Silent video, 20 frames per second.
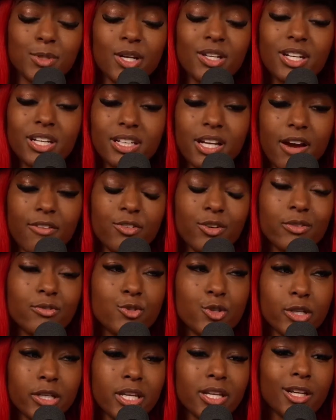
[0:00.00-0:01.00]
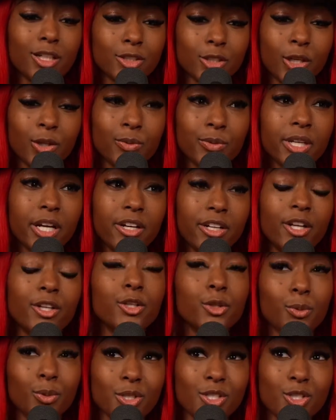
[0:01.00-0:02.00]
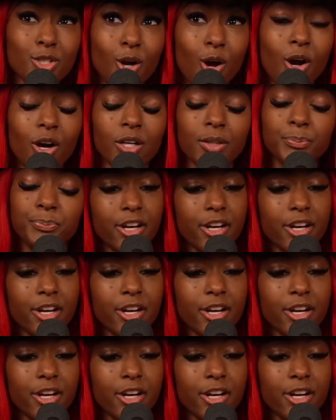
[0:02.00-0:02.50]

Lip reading: I did a cover of Drinking Alone, Carrie Underwood's song.